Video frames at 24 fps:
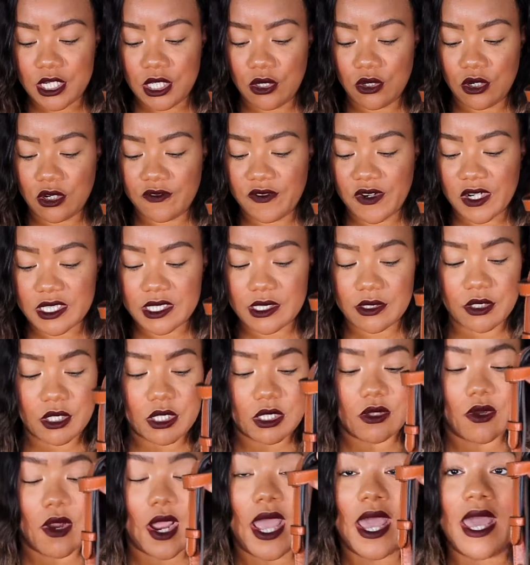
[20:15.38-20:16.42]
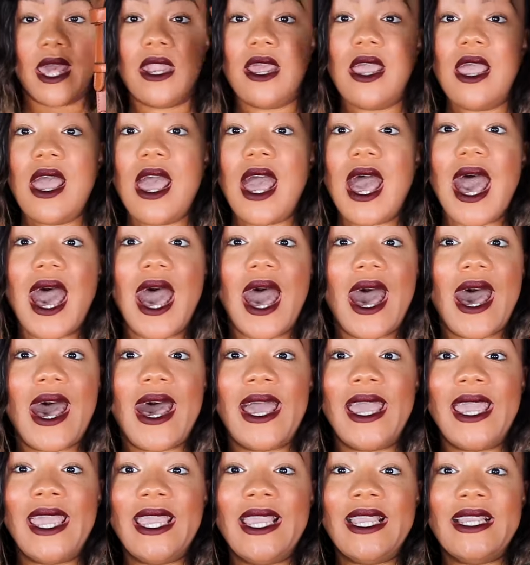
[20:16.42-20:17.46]
Universal Thread.
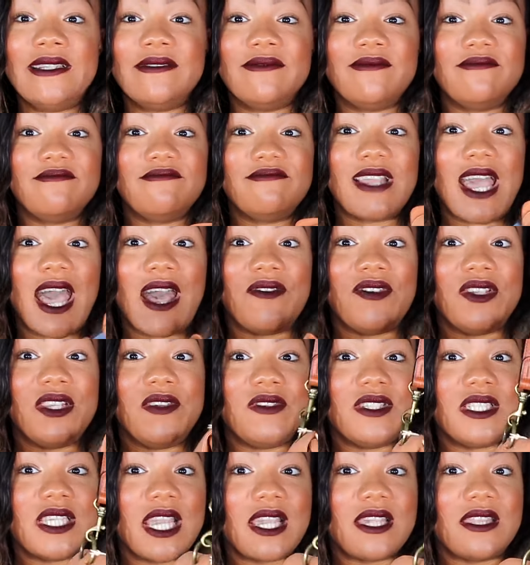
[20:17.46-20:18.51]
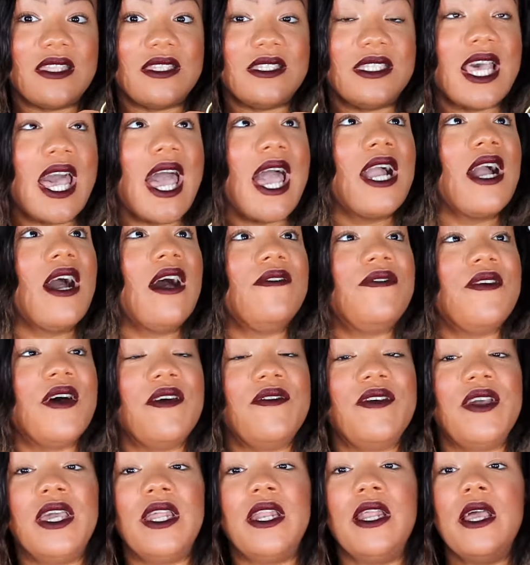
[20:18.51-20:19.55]
I haven't even taken the tag off
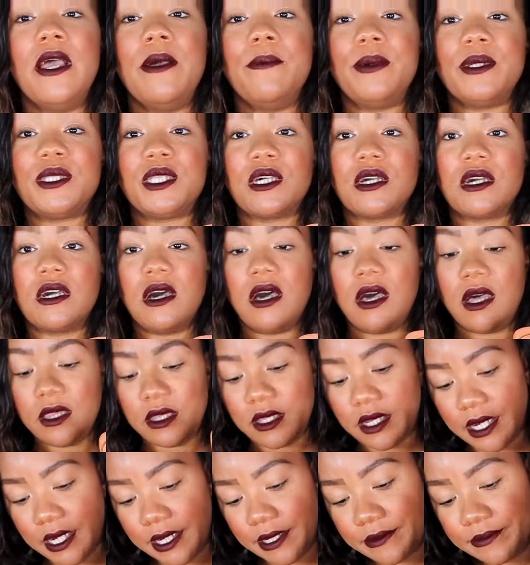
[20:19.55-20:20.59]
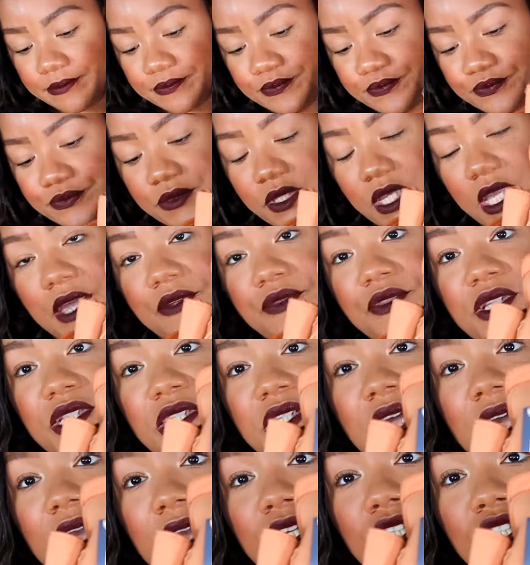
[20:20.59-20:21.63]
of it, but the color and the
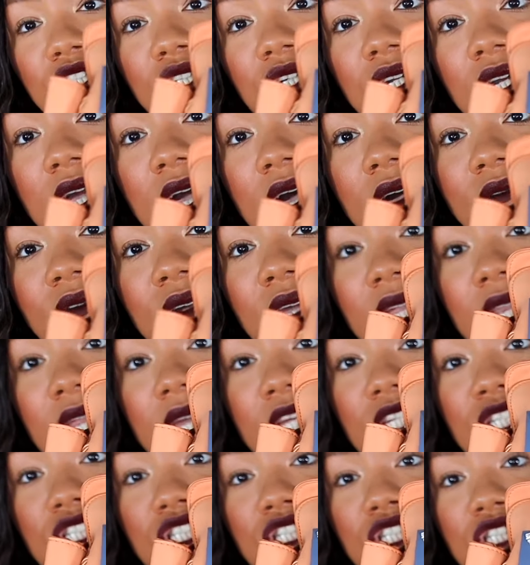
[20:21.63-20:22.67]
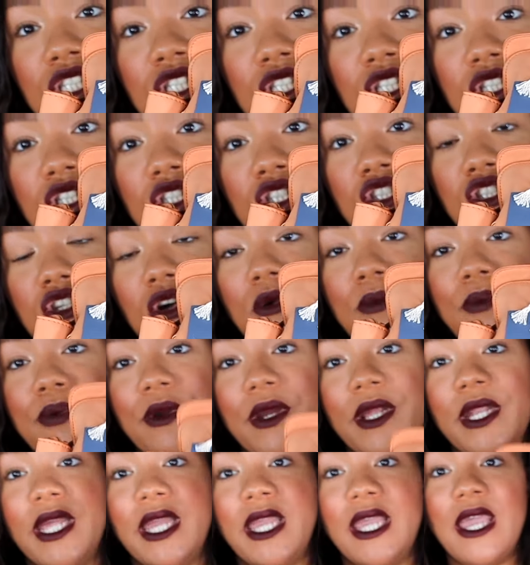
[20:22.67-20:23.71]
texture of it is just so
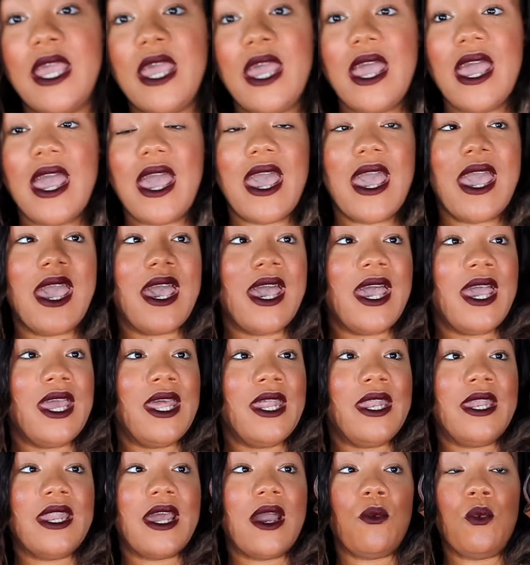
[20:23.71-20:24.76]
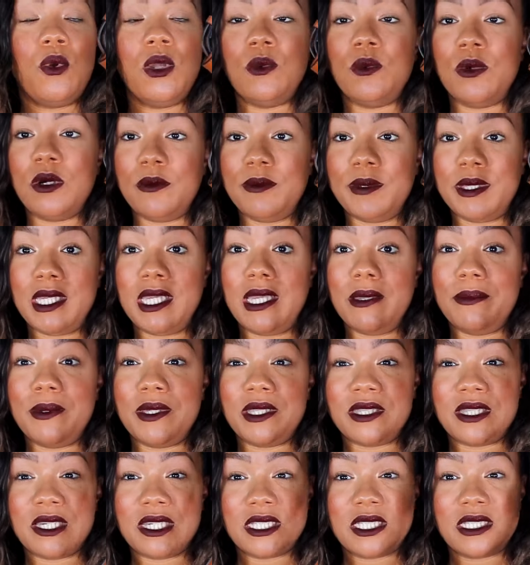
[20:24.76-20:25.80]
pretty and we will be
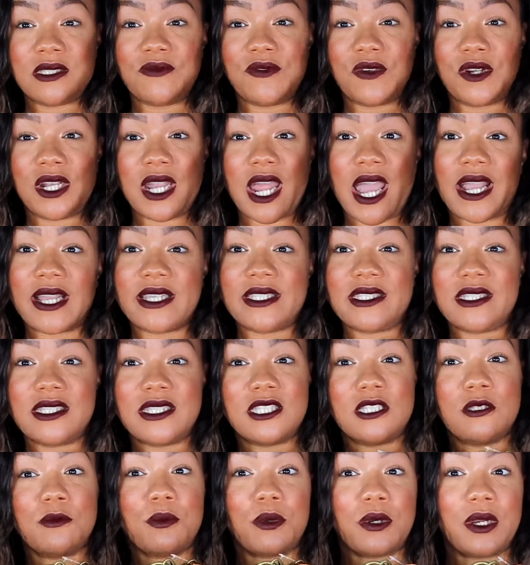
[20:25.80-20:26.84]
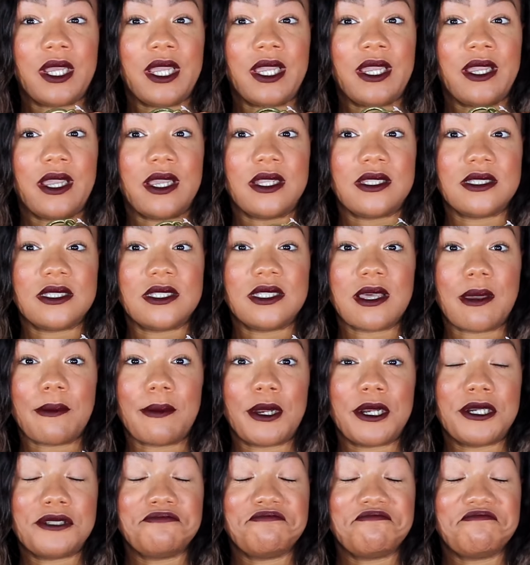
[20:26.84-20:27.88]
keeping this for next spring and
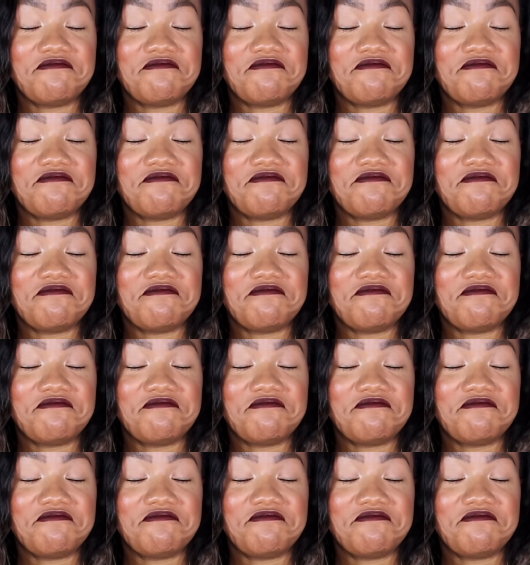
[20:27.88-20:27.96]
summer.